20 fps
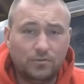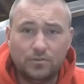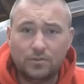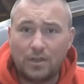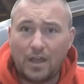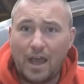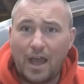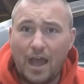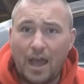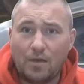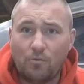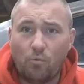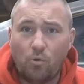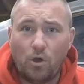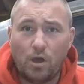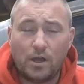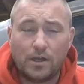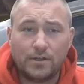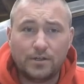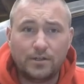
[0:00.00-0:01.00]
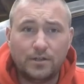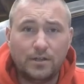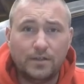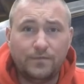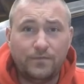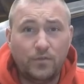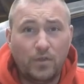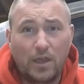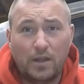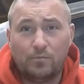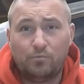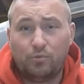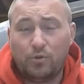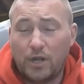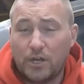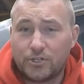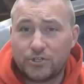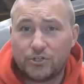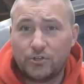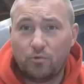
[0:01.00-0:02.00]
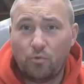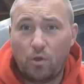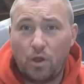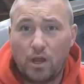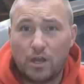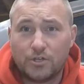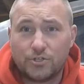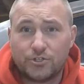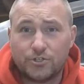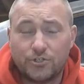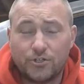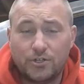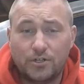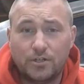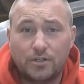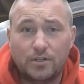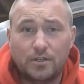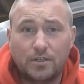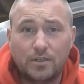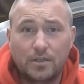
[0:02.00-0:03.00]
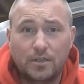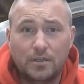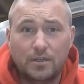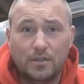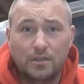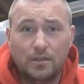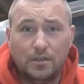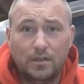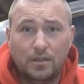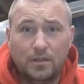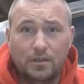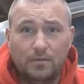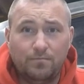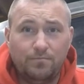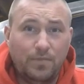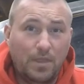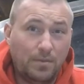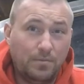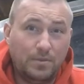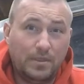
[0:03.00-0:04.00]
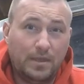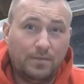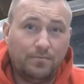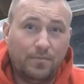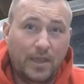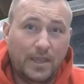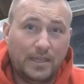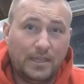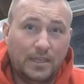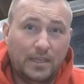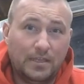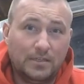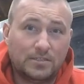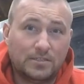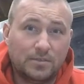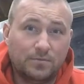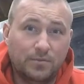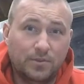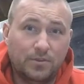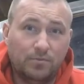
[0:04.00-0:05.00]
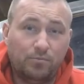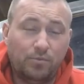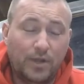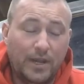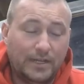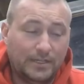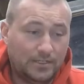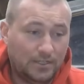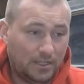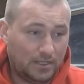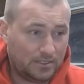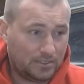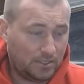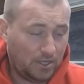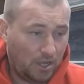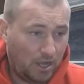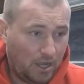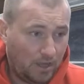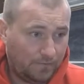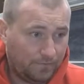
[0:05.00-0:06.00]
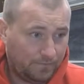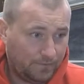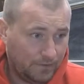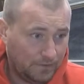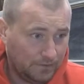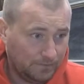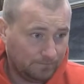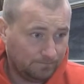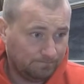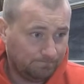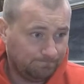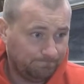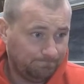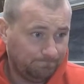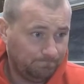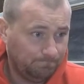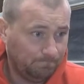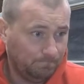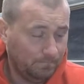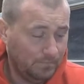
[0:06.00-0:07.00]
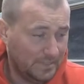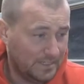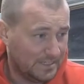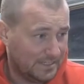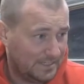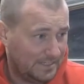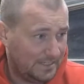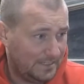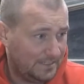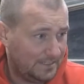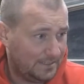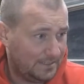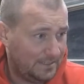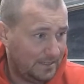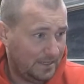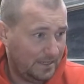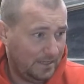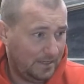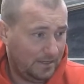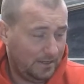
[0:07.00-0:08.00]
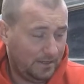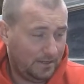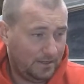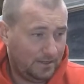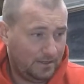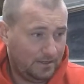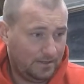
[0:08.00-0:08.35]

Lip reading: Hot water, if you had a pressure washer, maybe that might get some of the brake dust off. Let's see,